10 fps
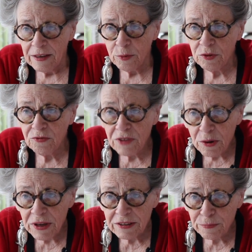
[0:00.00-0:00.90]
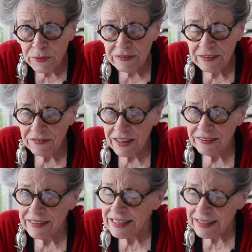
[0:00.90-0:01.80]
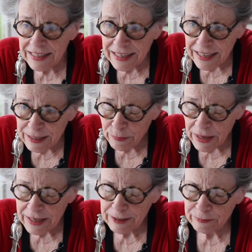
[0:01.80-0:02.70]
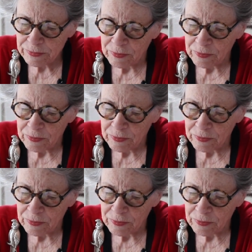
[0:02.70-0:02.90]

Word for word: It was very expensive, and I didn't think I could make it.